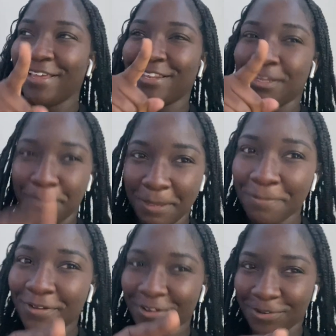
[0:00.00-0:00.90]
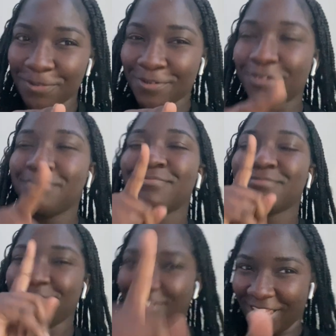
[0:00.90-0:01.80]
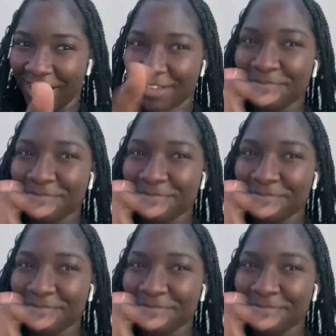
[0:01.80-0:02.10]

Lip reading: the people are cool. Yeah.